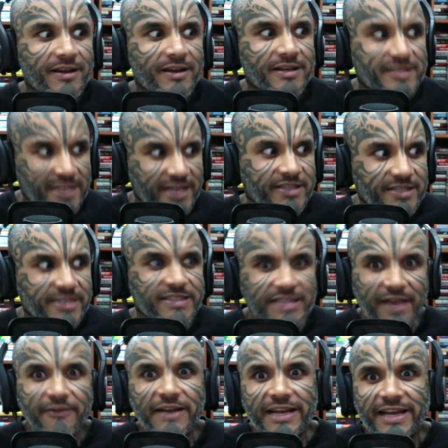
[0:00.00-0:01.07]

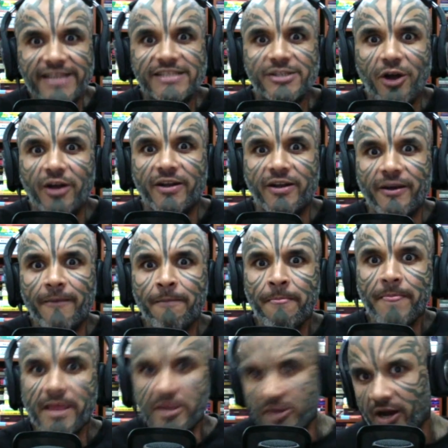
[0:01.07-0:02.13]
67 is not
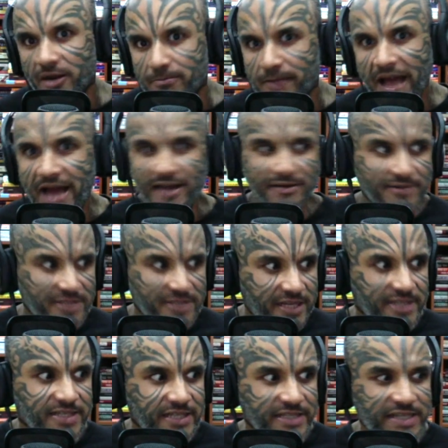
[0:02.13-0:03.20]
young man.
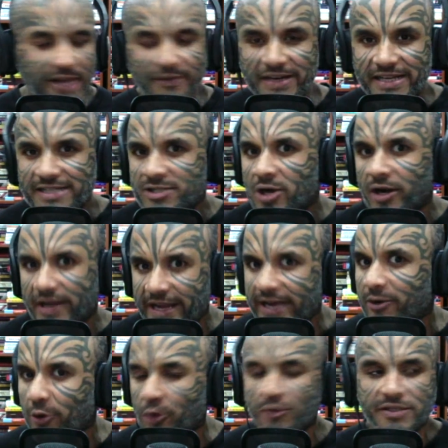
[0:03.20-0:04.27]
67 is not hero.